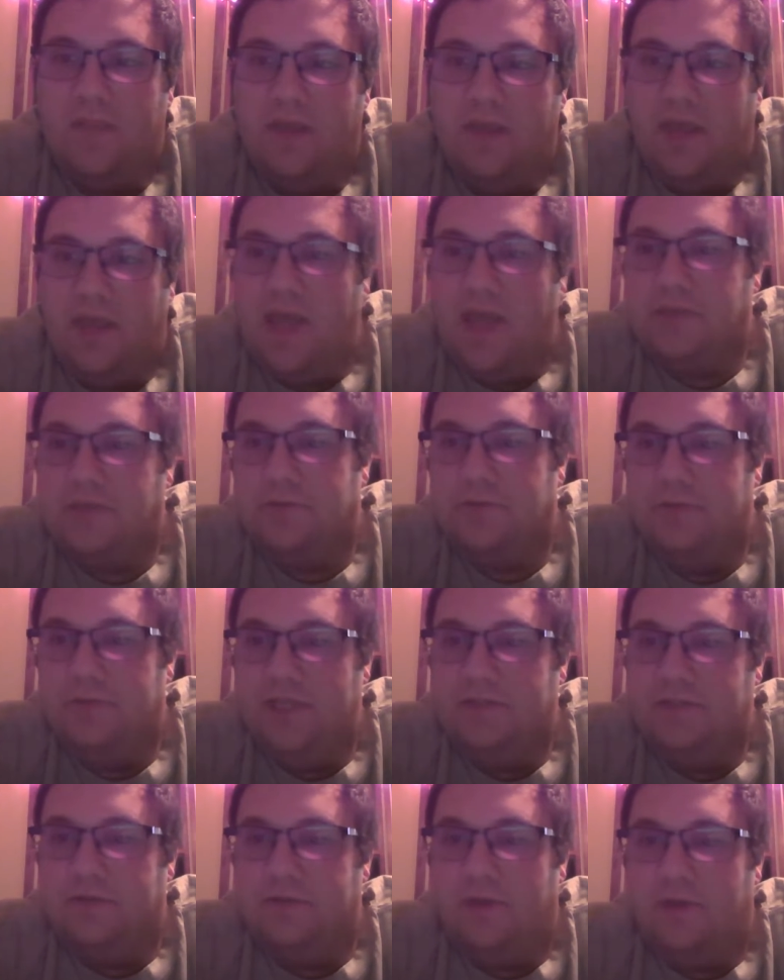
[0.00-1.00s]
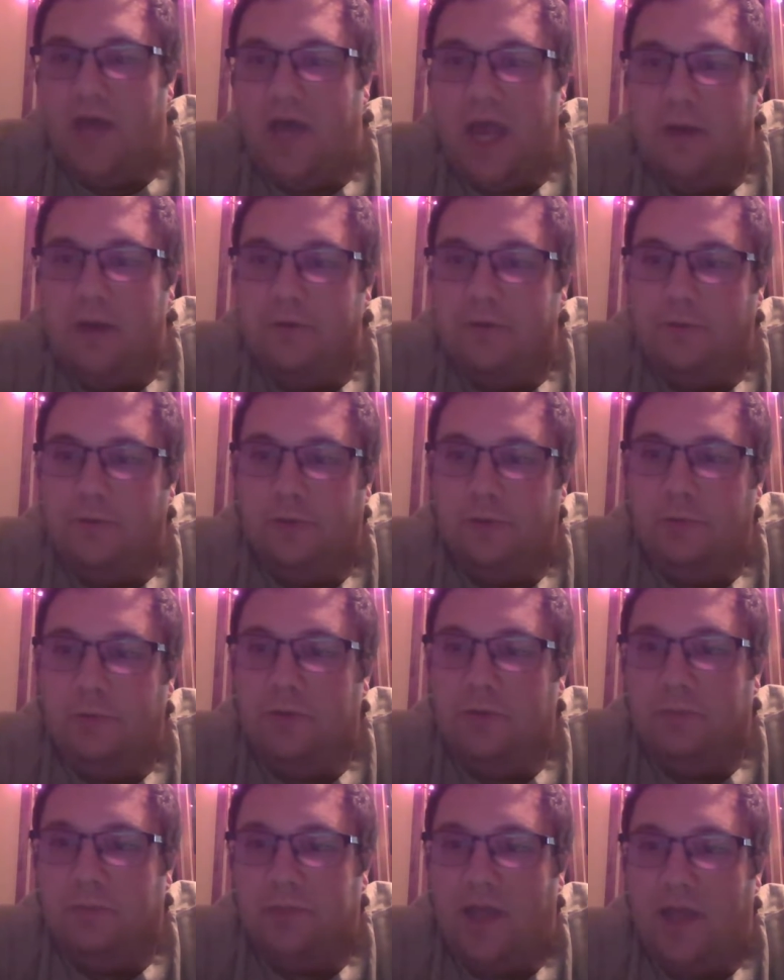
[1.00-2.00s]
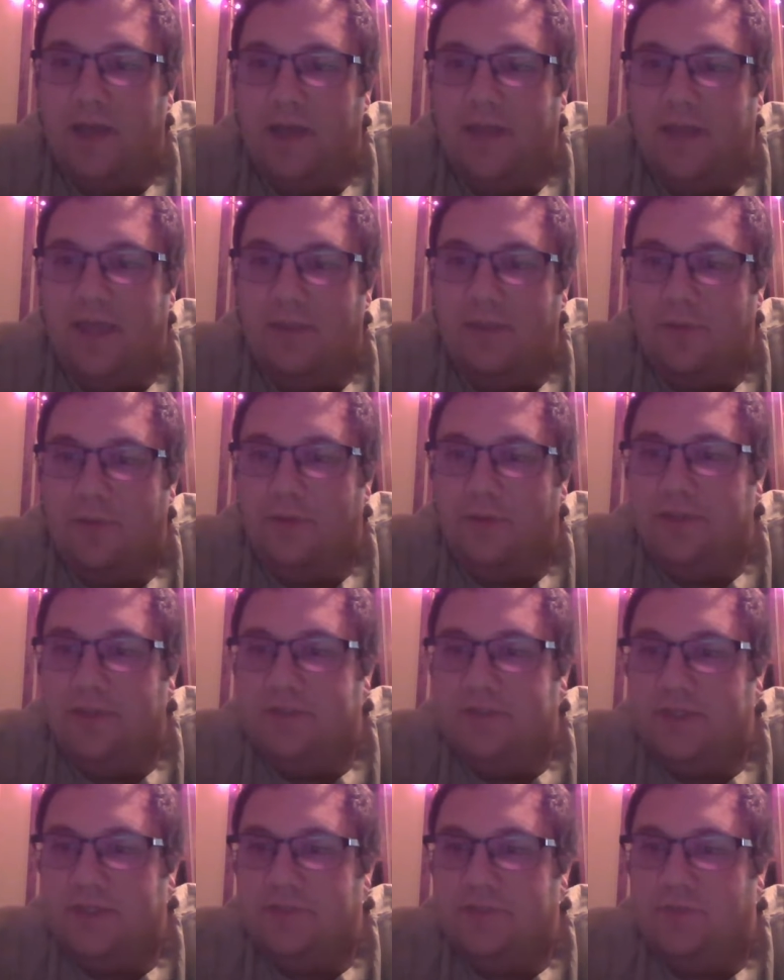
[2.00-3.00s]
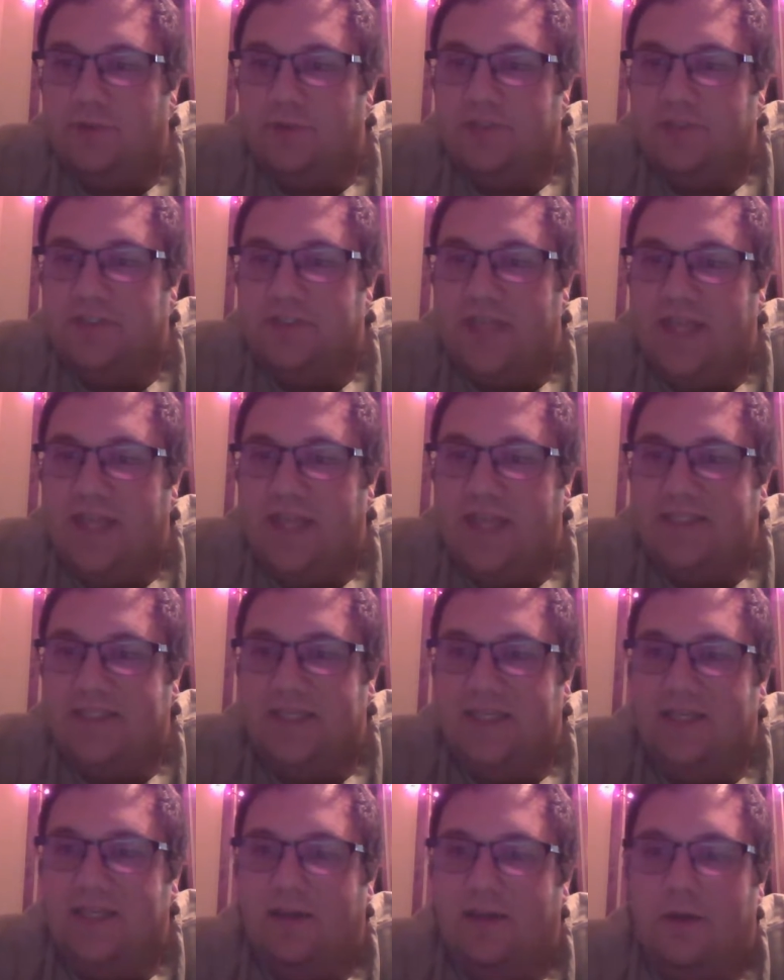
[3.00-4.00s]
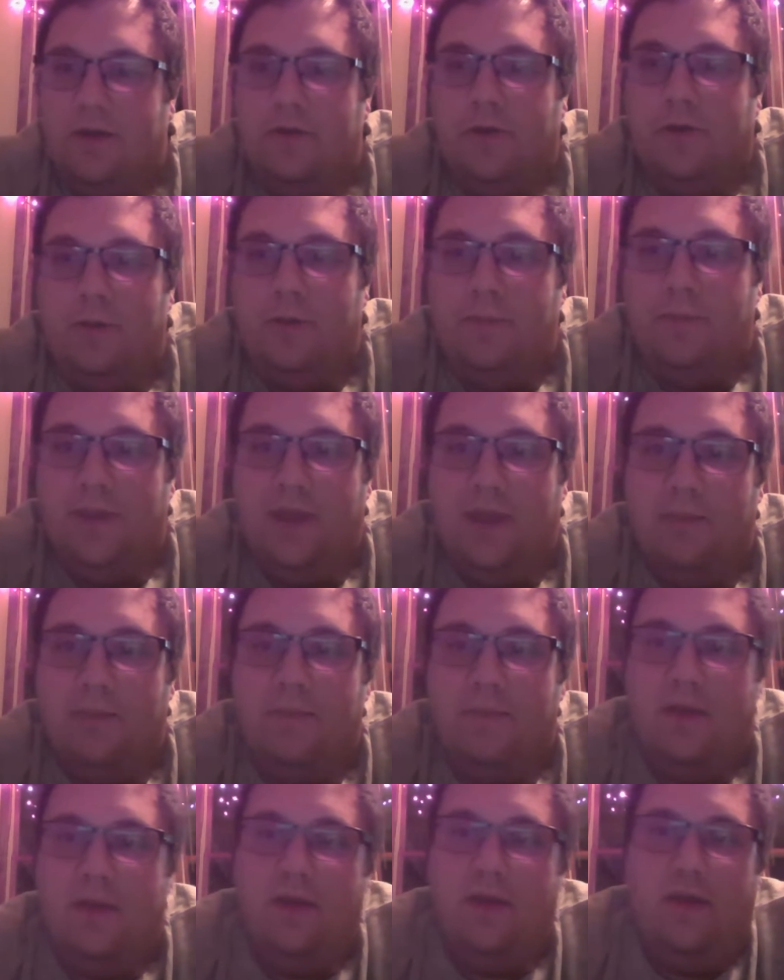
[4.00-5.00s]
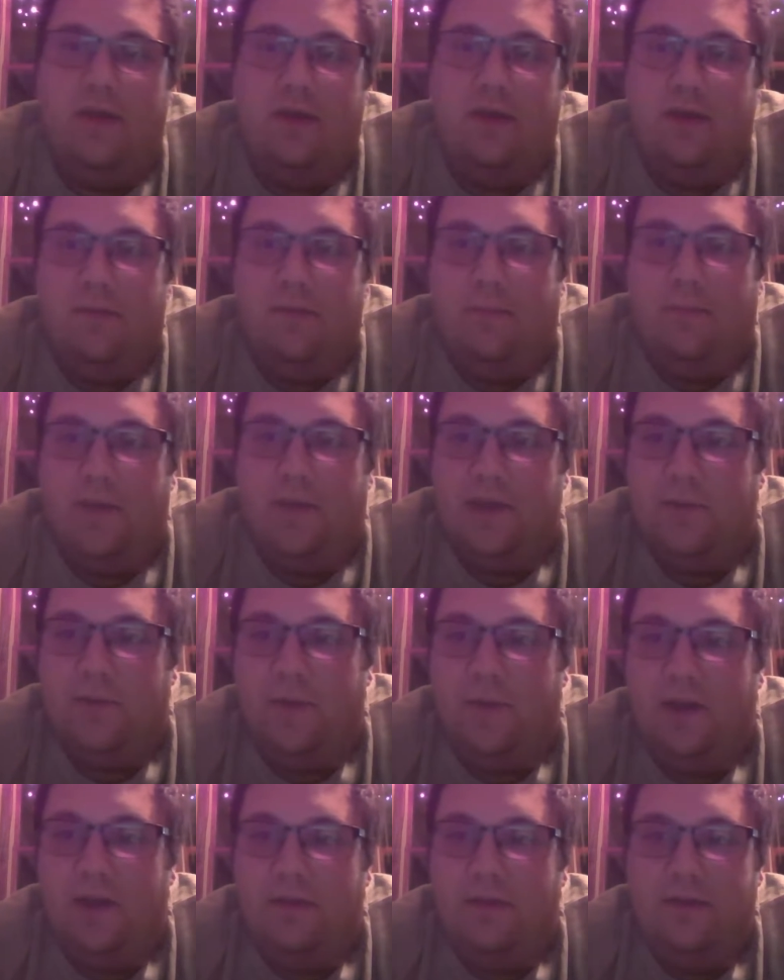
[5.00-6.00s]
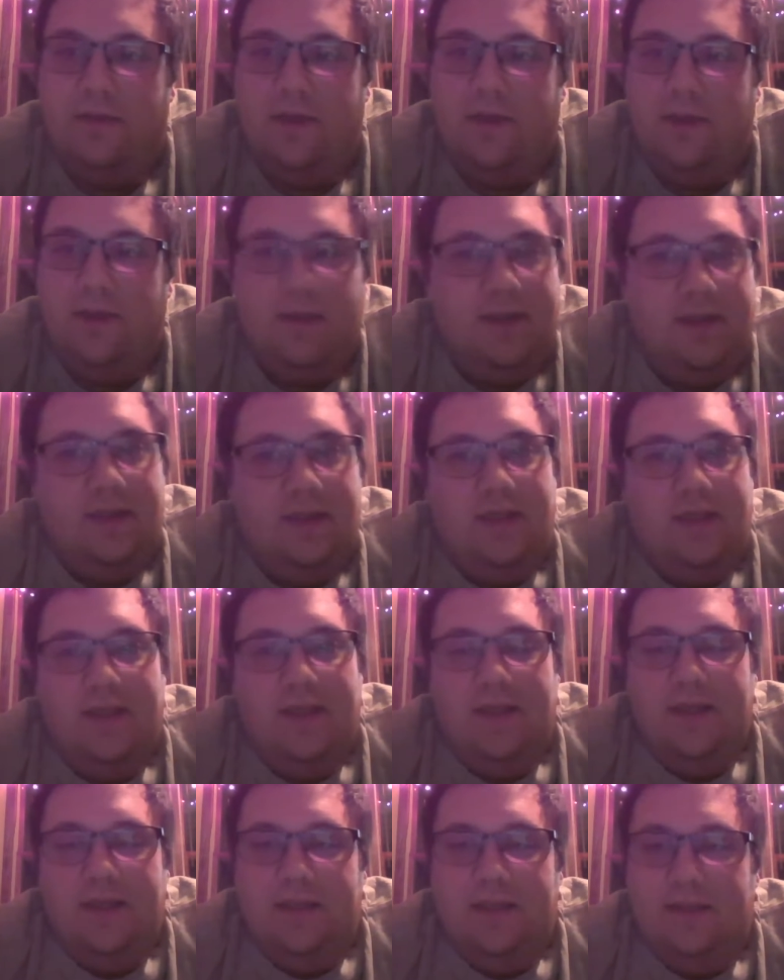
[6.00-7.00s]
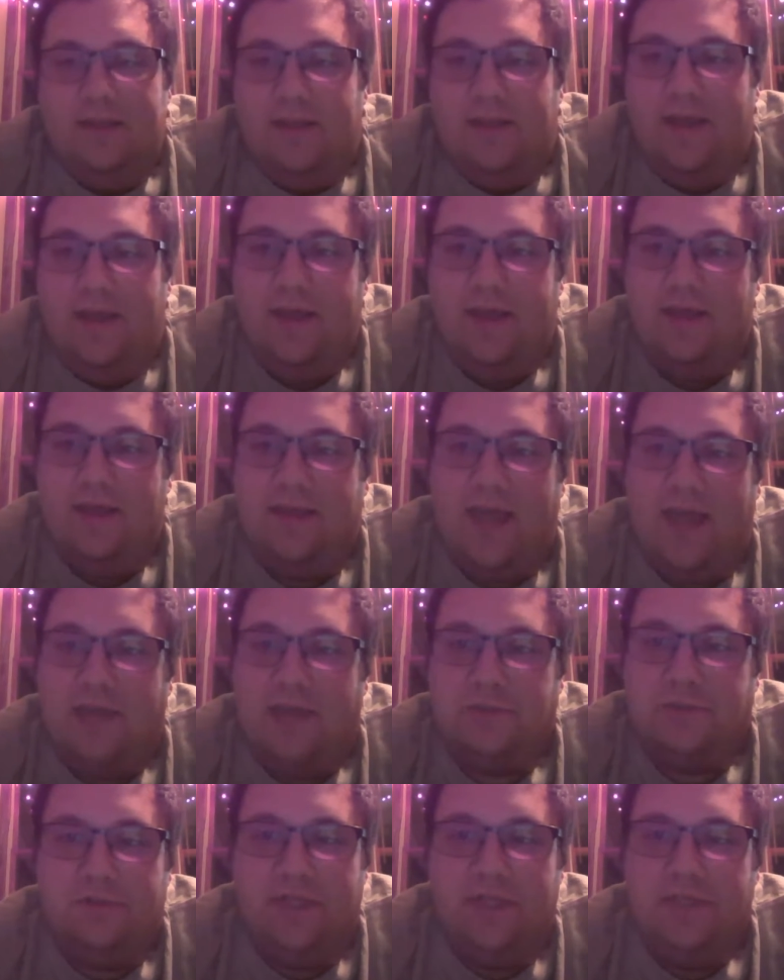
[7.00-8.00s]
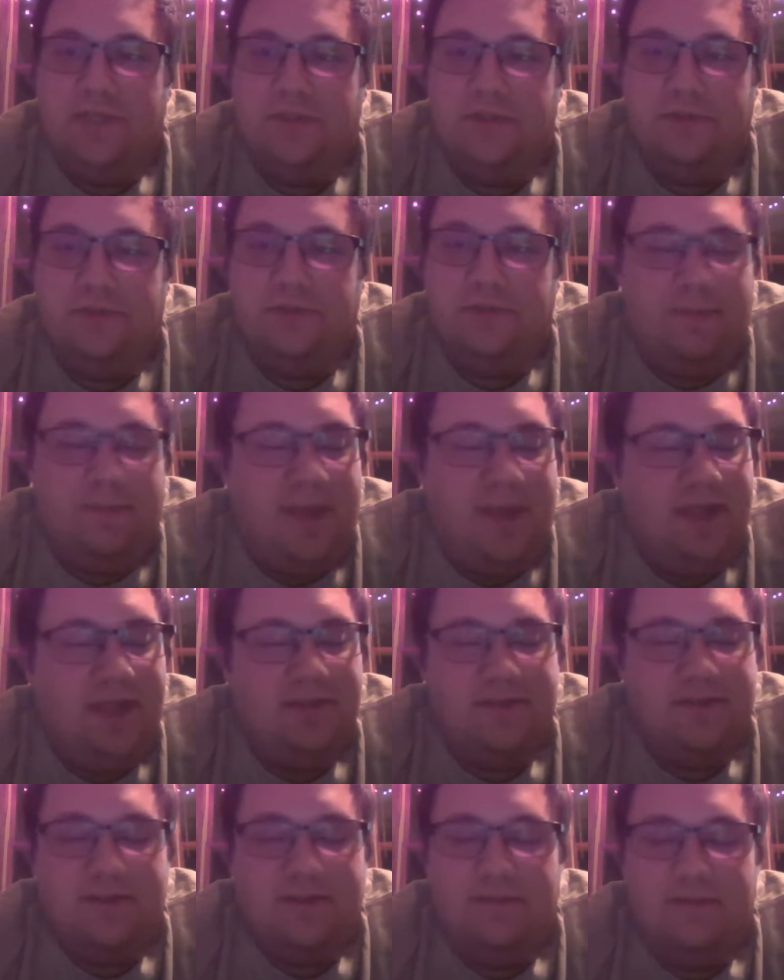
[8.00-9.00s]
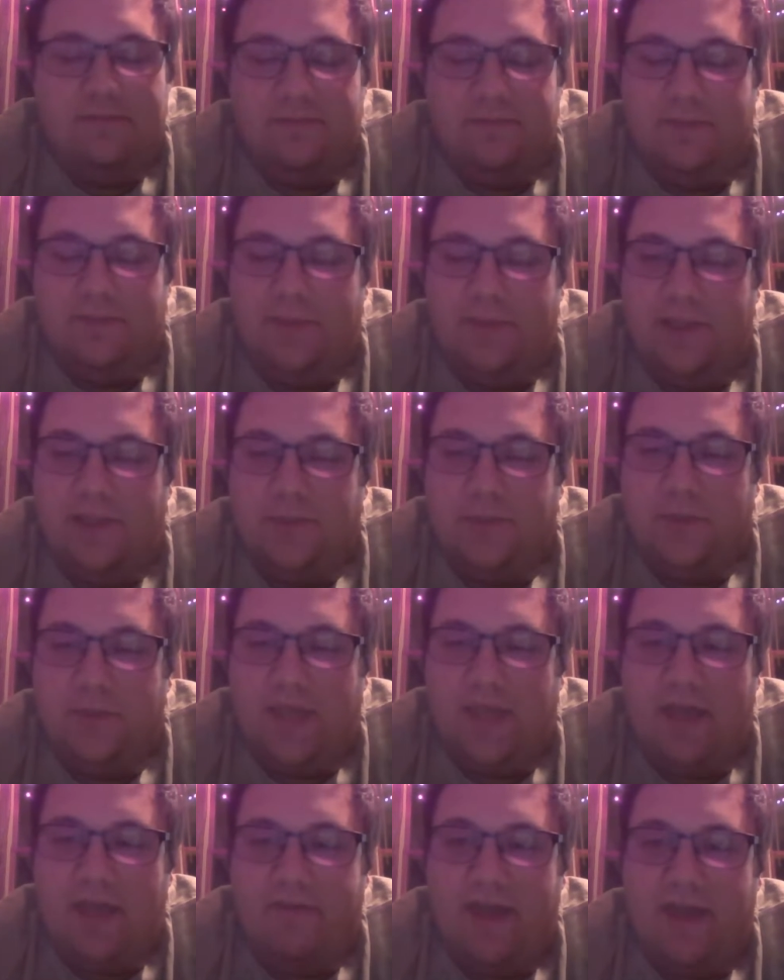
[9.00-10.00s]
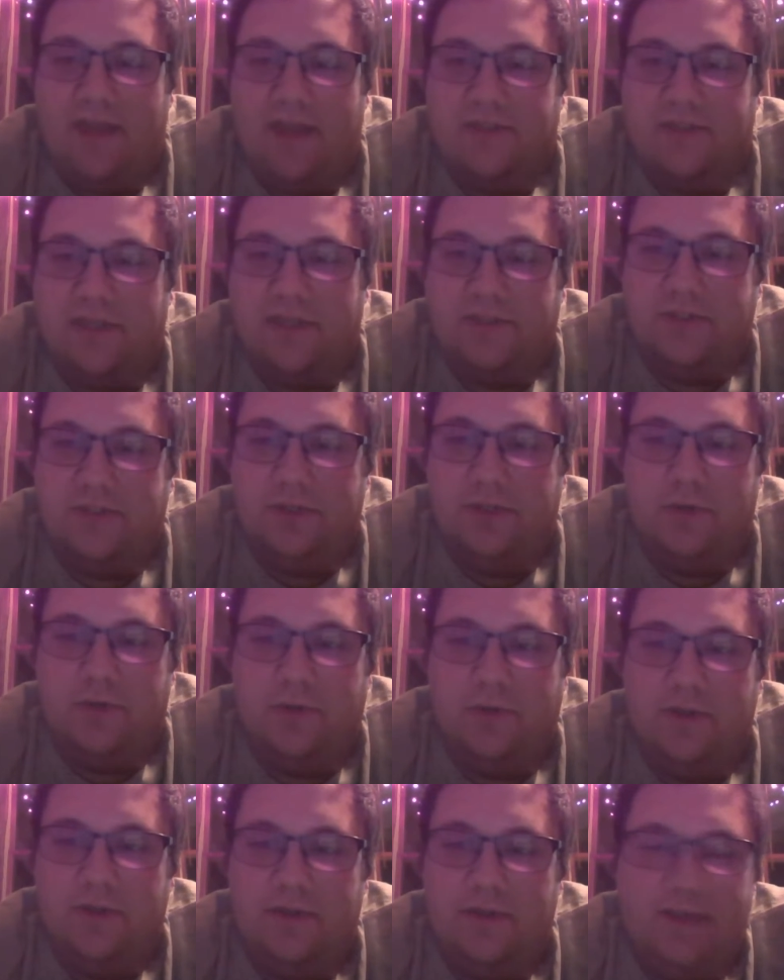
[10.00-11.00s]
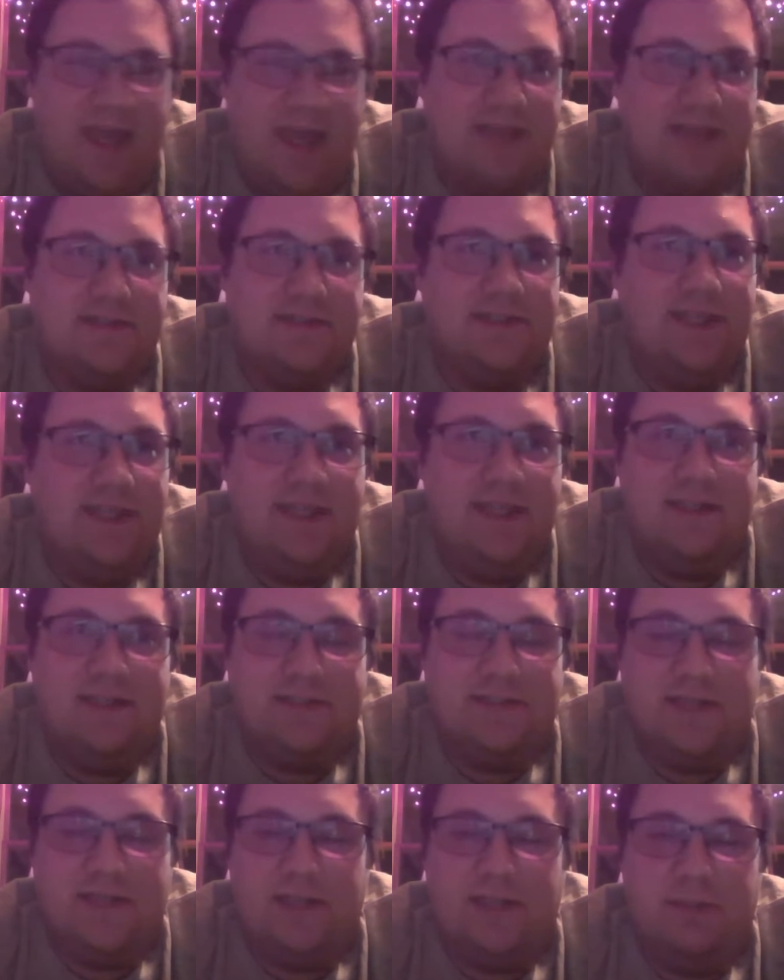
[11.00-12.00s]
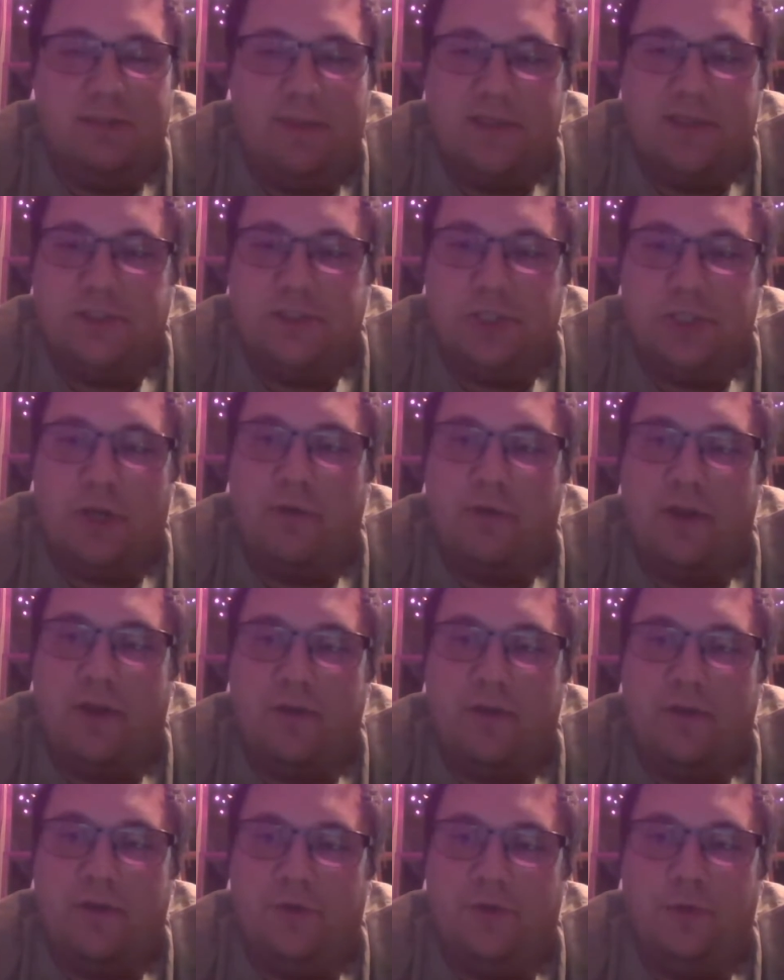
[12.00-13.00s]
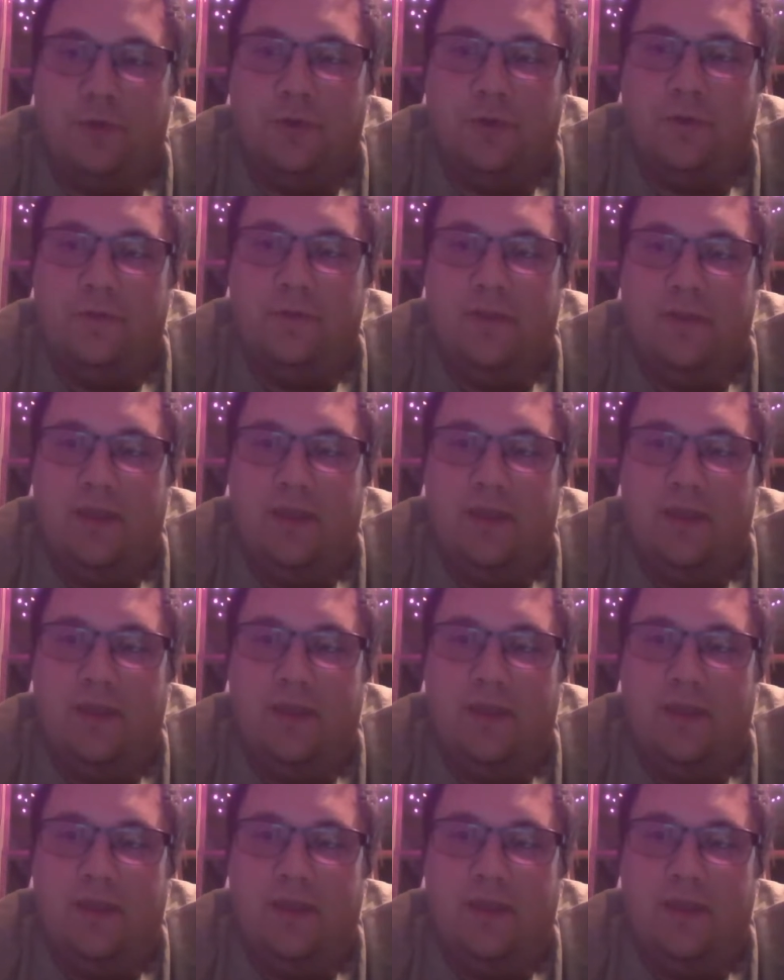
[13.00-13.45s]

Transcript: Gas or diesel, iron or aluminum block, 36 versus 1800 RPM. Mike, well, gas or diesel depends what you have access to. Gasoline is not the best generator fuel.